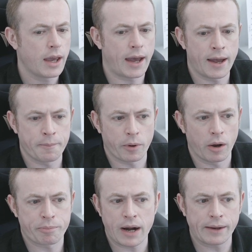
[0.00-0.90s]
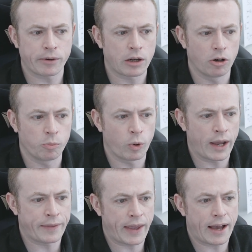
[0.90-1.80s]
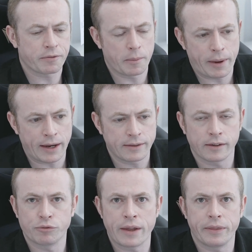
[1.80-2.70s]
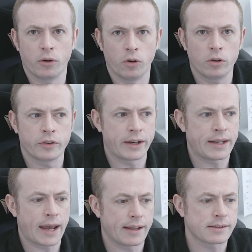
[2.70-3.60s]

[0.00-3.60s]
Um, but a private club where they have to pay to rent the hall, then yeah,